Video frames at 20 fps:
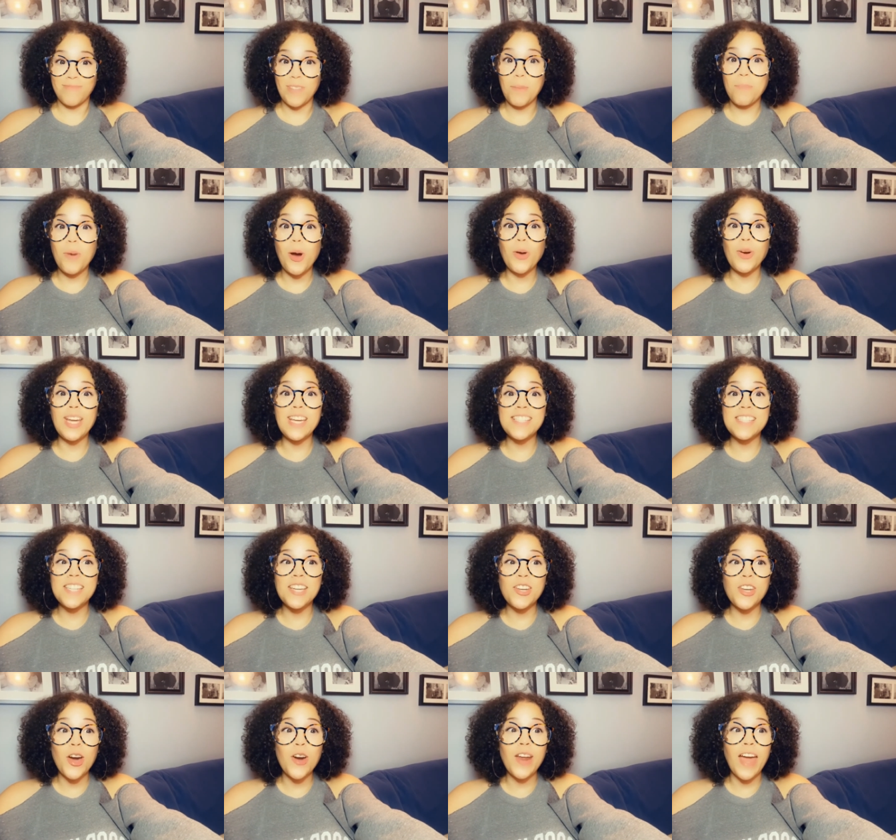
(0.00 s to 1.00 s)
Monique
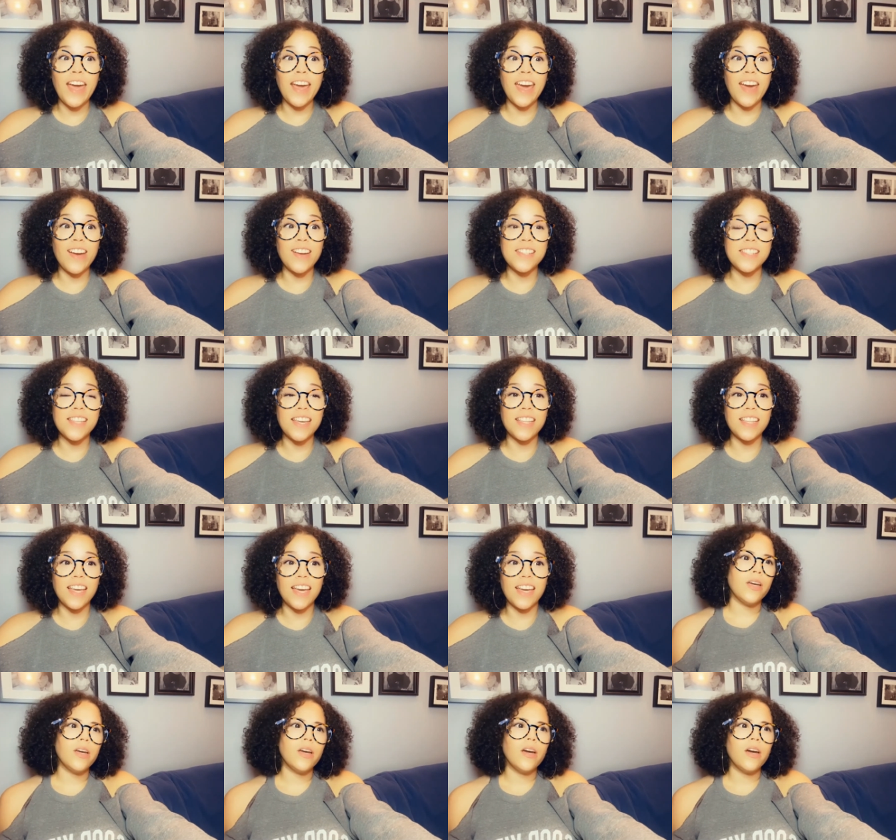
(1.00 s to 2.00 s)
didn't know that Karen said
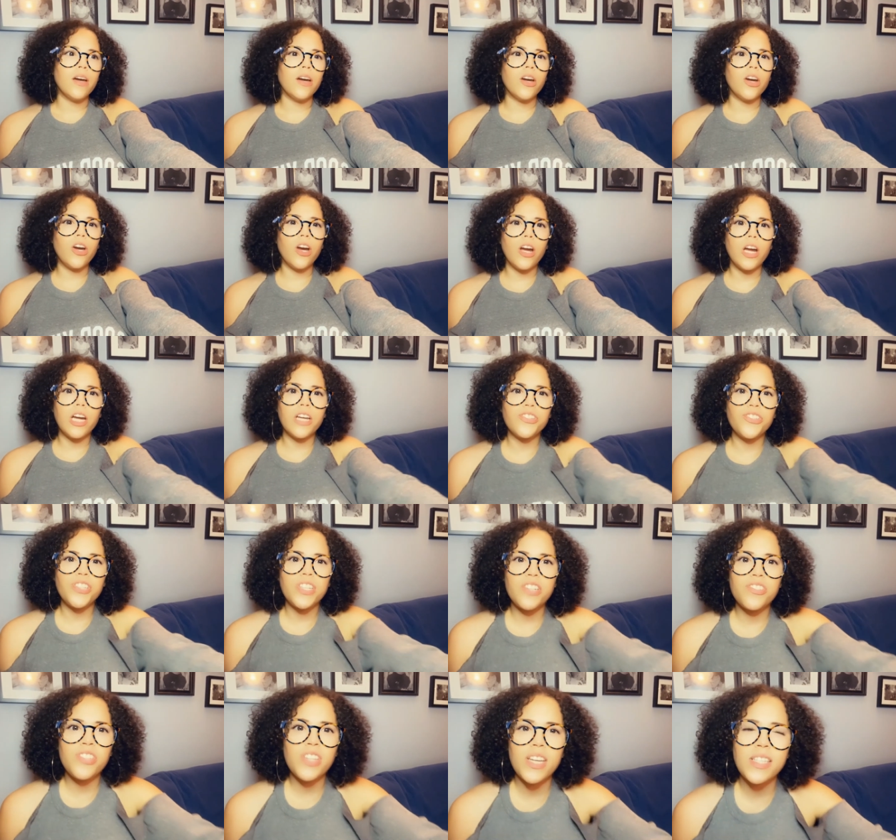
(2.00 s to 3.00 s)
that. Girl,
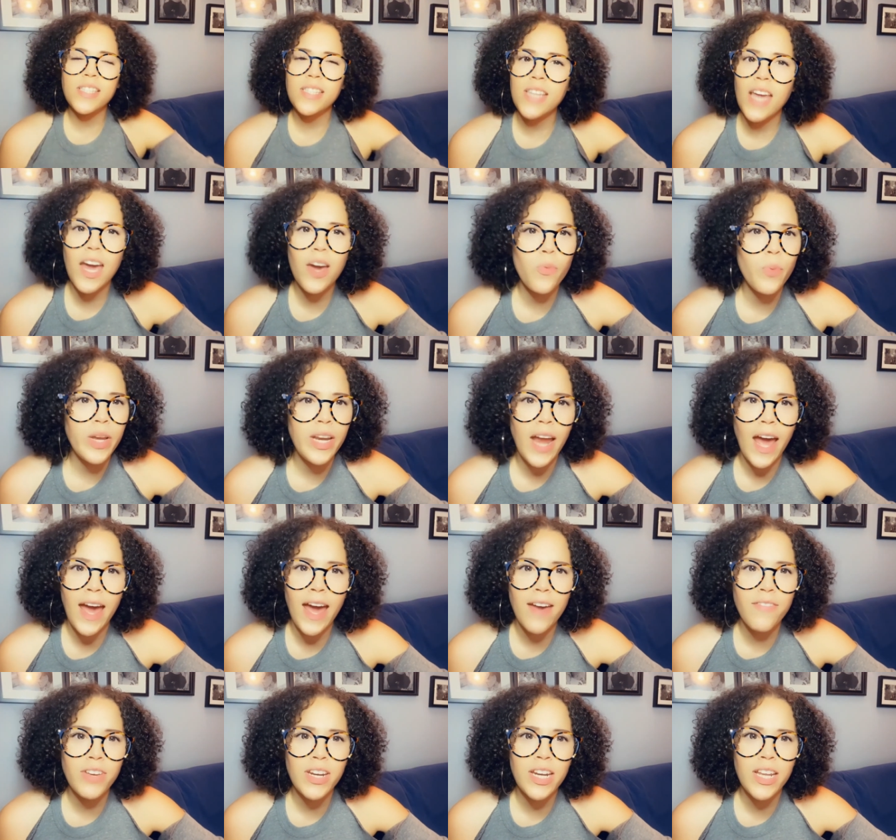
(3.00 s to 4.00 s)
she just said we're not
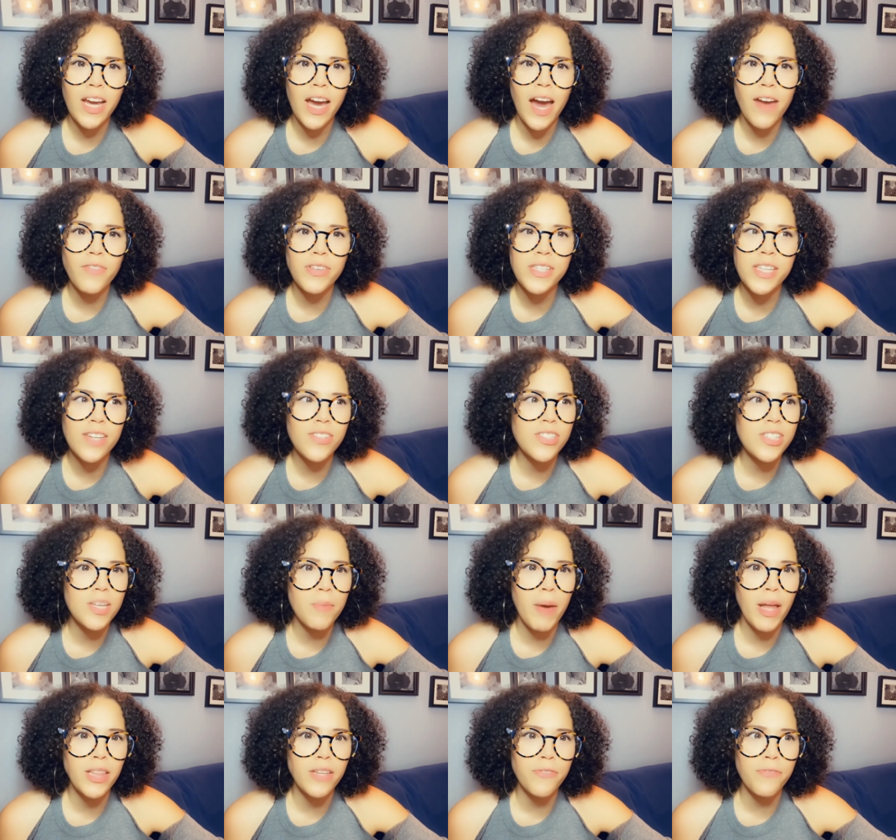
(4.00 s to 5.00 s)
having any conversations
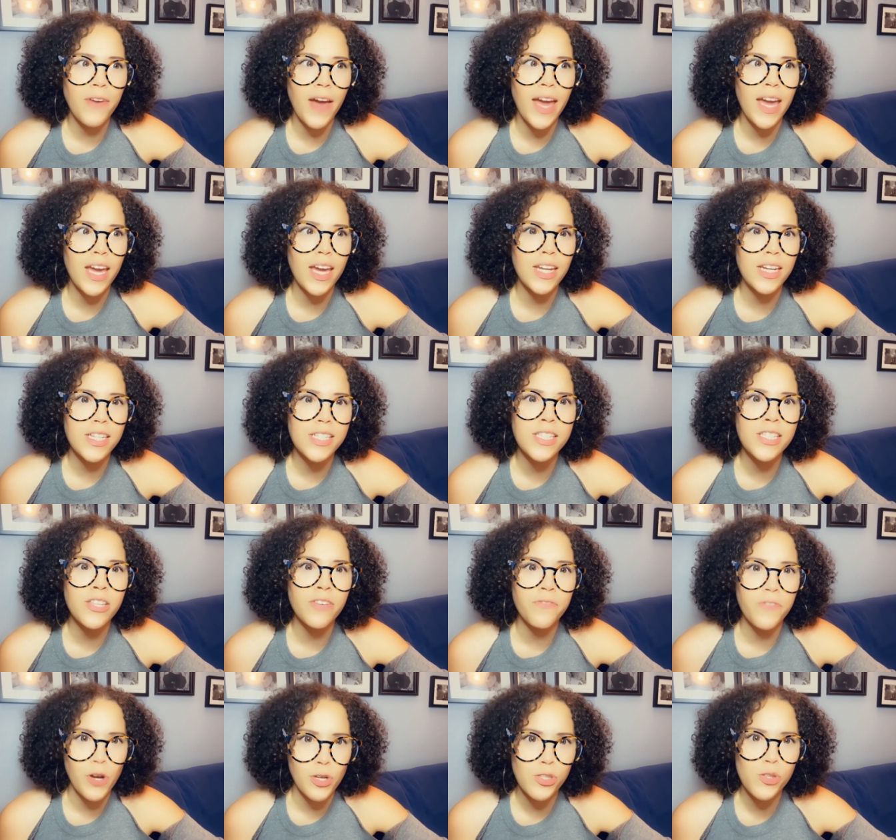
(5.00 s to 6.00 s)
about the fight, and this is the
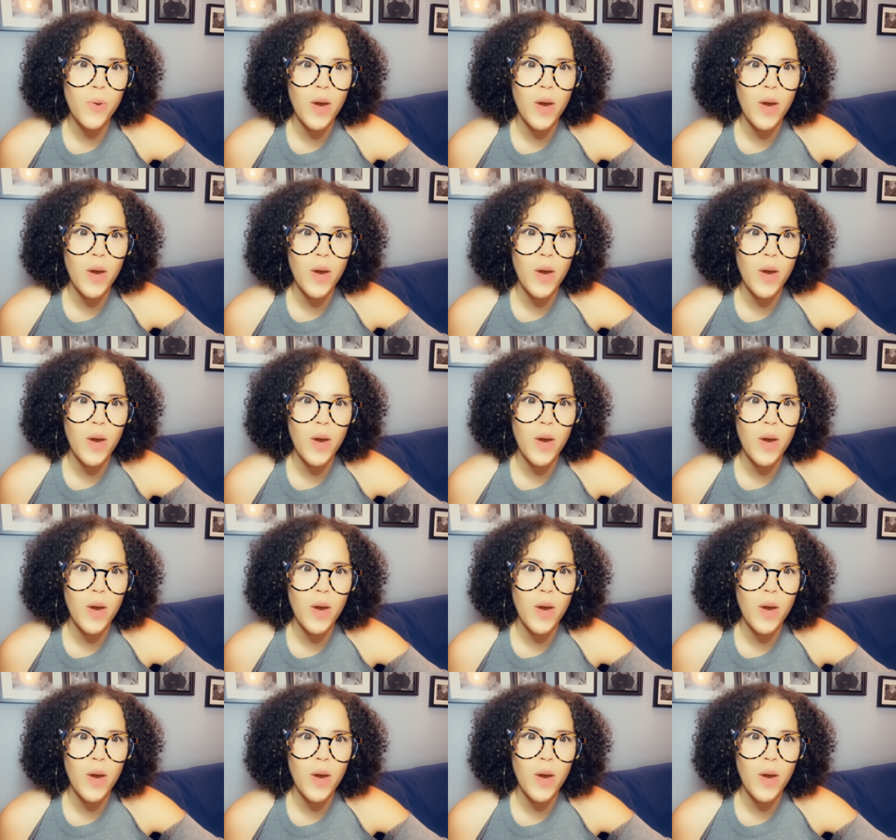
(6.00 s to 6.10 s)
first